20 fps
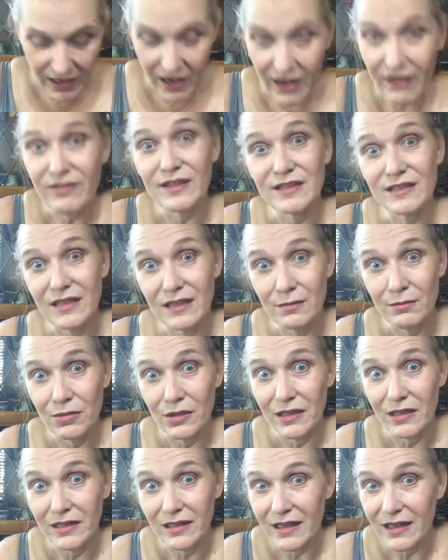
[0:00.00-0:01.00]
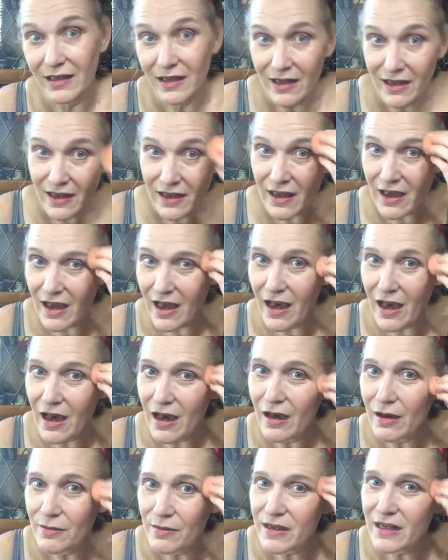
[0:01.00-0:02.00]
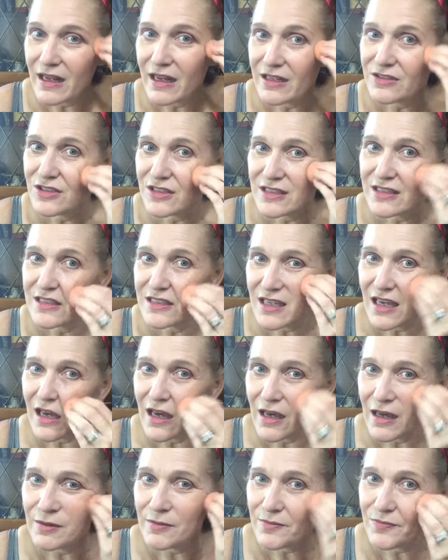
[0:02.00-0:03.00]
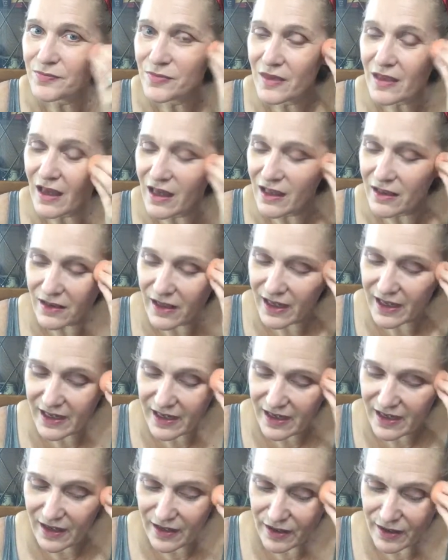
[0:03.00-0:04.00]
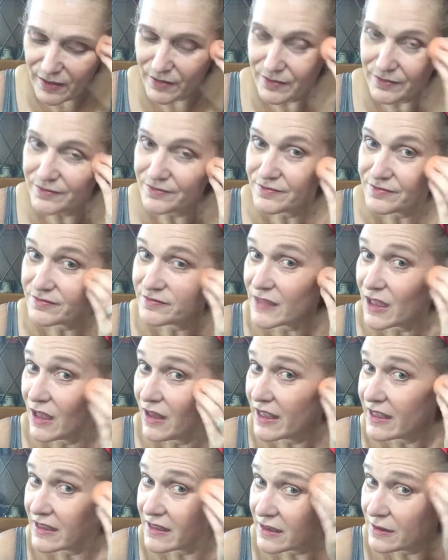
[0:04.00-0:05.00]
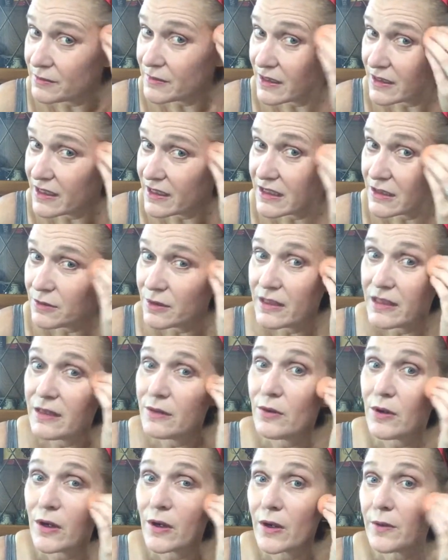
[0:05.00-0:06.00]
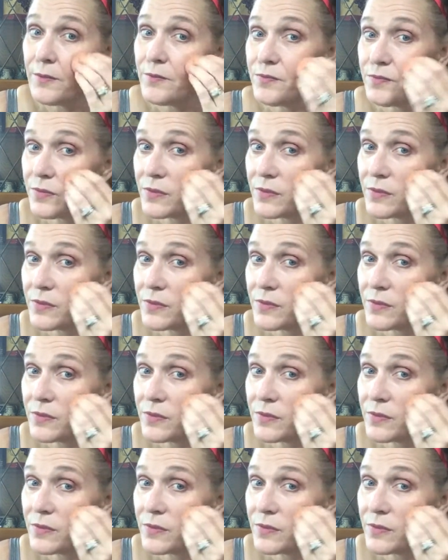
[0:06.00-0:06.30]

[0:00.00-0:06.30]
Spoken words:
Obviously, I'm blending, and I just I like them. I like the way they work.